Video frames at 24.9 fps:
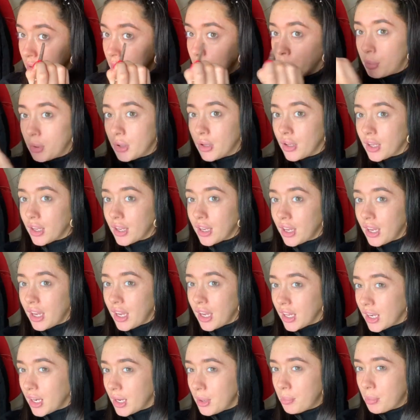put like
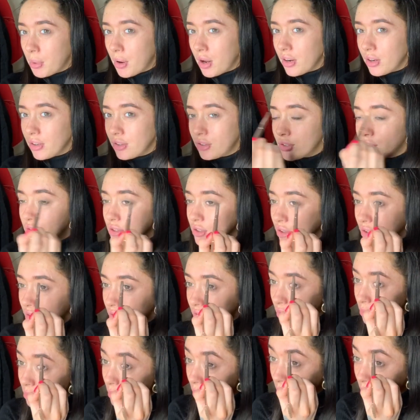any product on them. I